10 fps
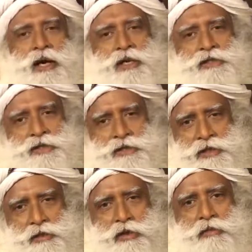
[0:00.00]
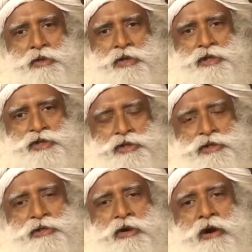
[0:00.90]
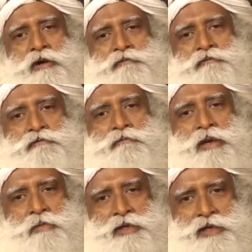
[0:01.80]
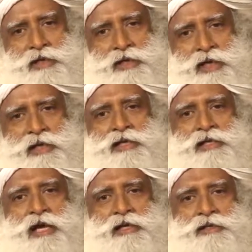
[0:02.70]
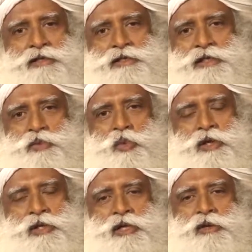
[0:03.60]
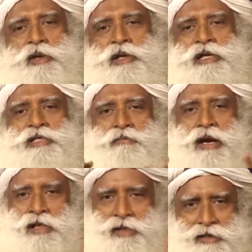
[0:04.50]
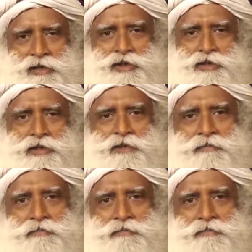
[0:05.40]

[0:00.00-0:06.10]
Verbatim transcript: a certain combination of memory and intelligence is what they're calling as mind, isn't it?